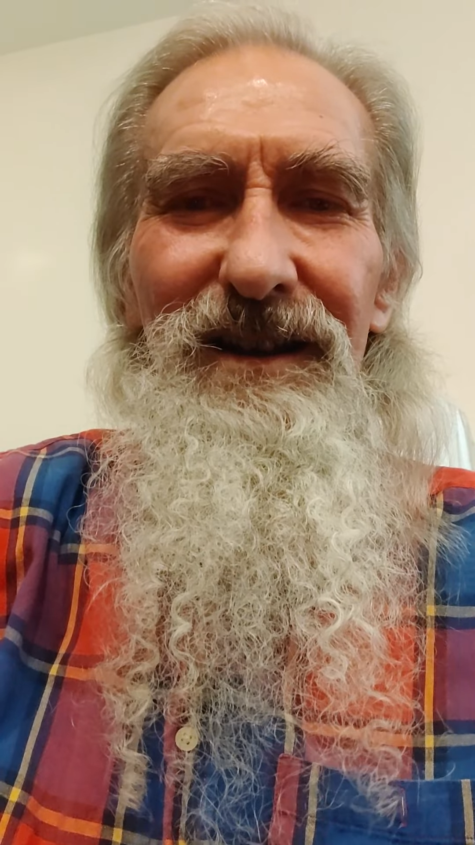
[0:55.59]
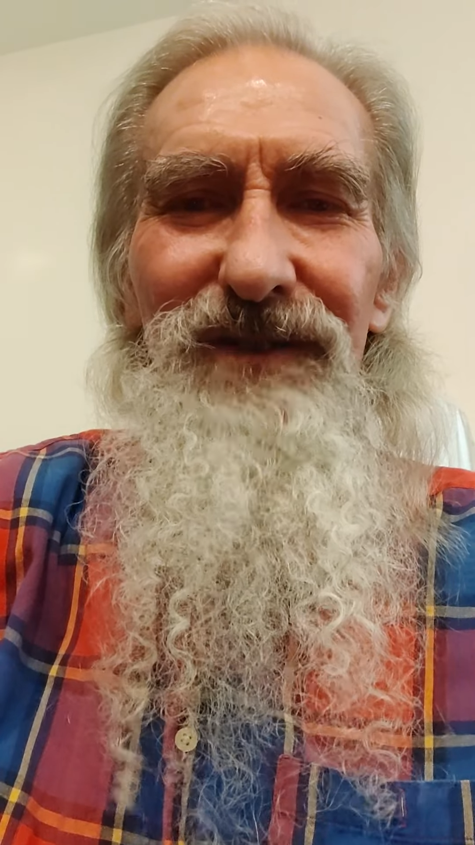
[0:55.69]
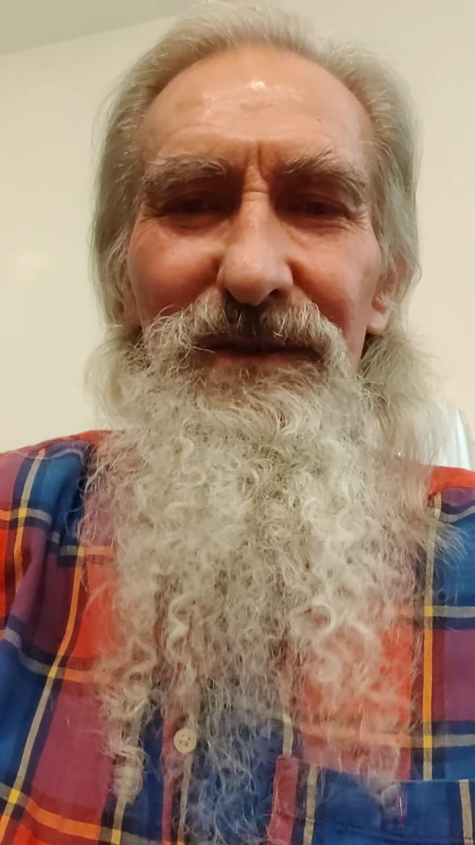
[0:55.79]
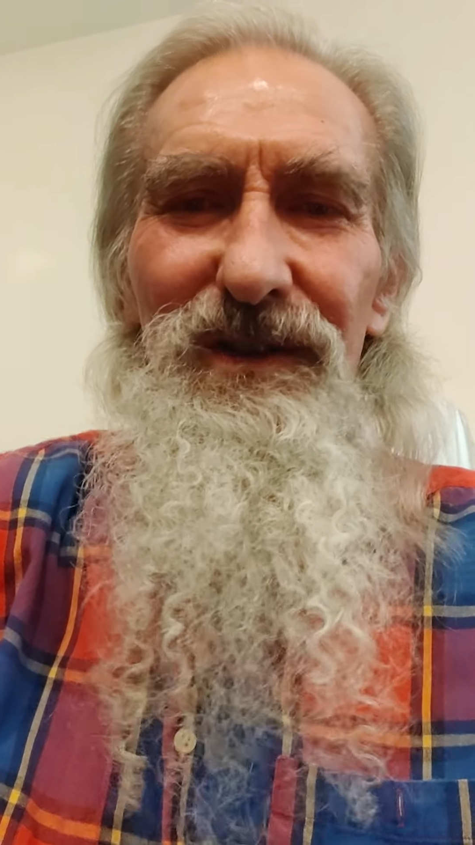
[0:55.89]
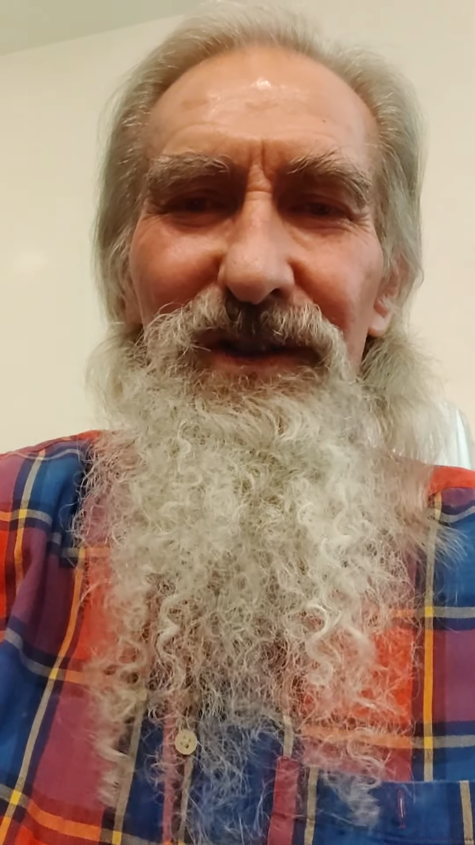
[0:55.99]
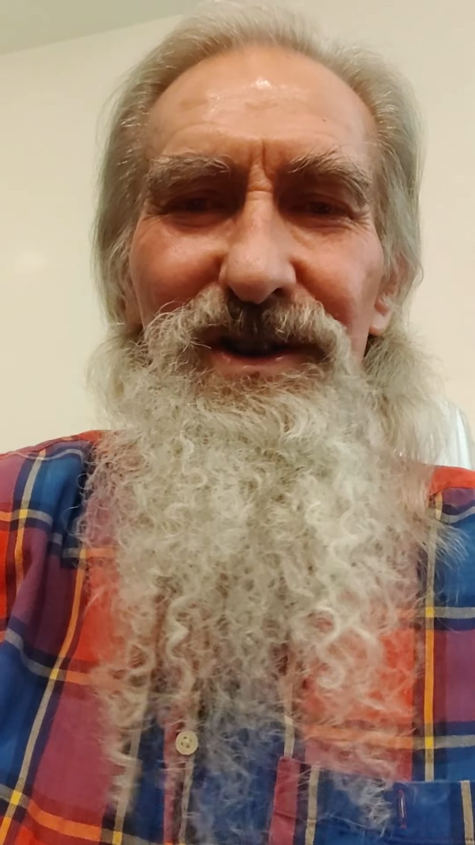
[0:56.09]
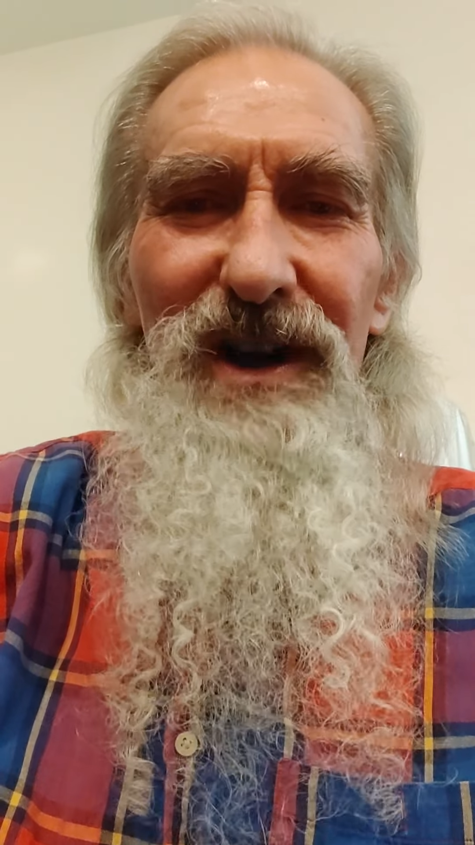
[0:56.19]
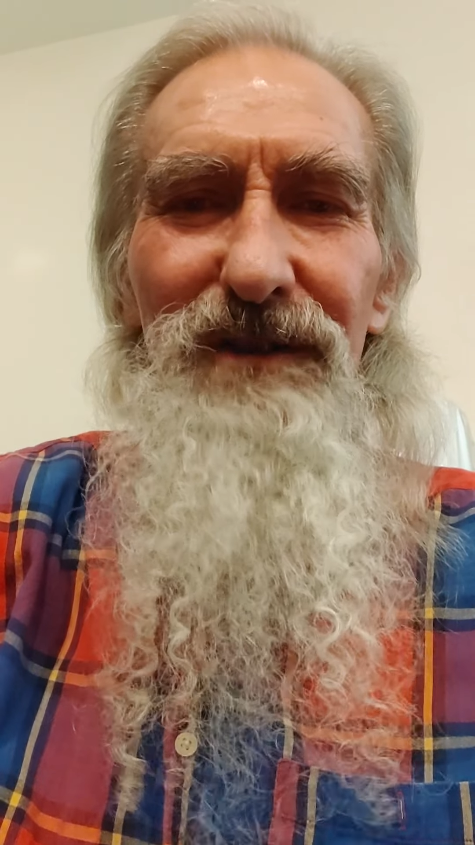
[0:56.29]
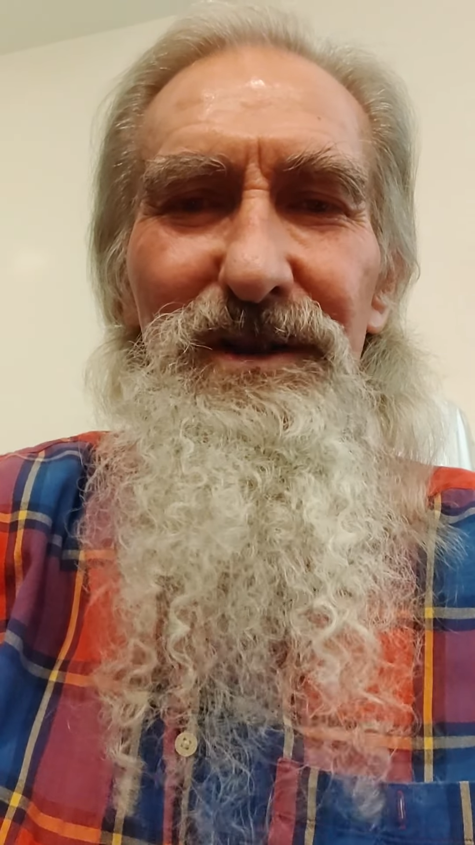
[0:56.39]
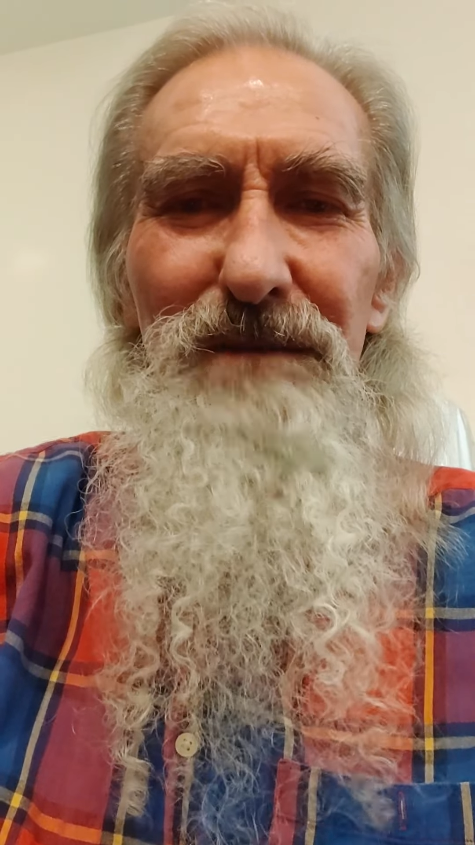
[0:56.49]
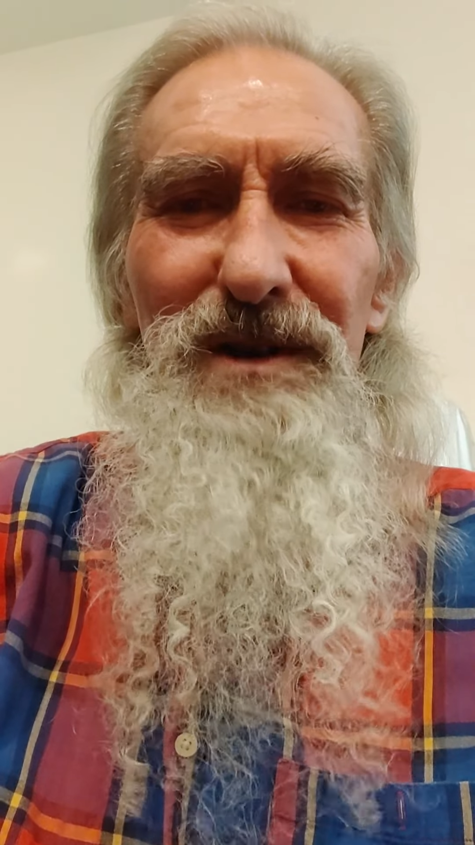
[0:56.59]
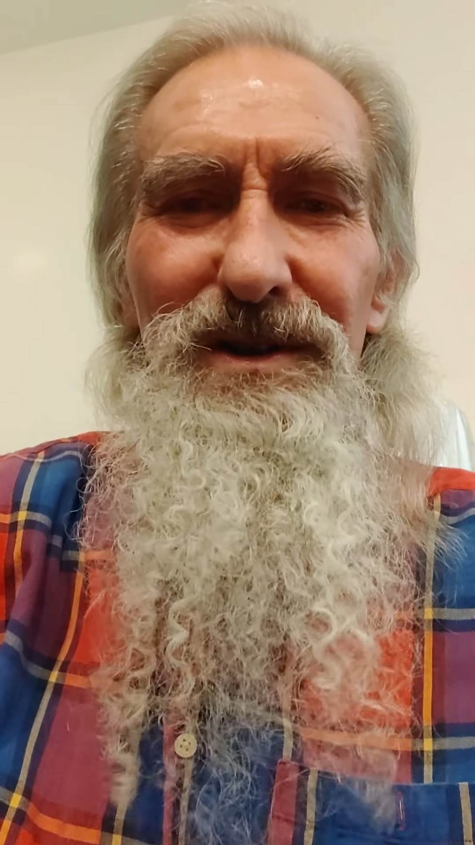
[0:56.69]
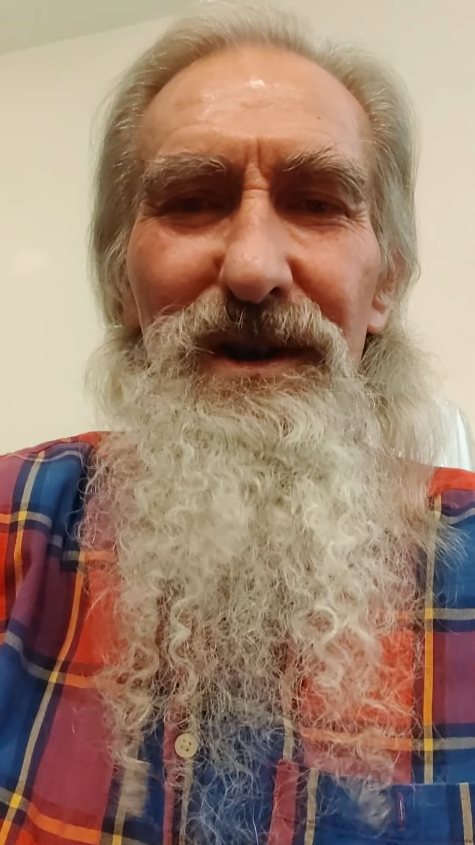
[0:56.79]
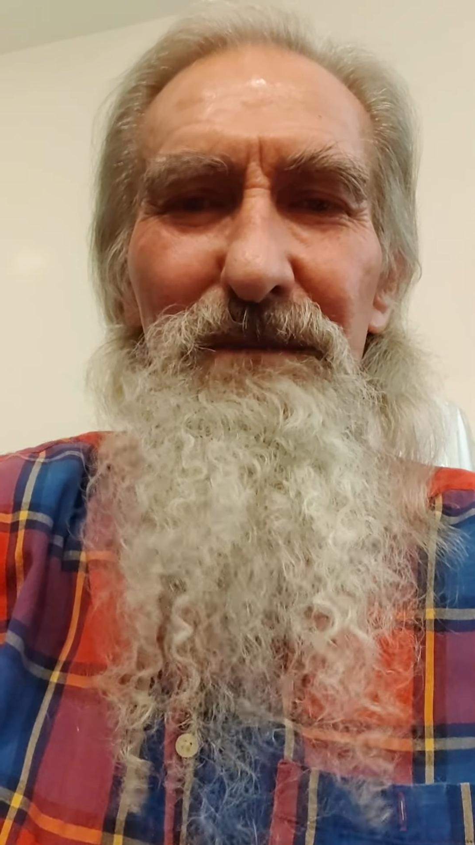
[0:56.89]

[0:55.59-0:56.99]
from different genres of music,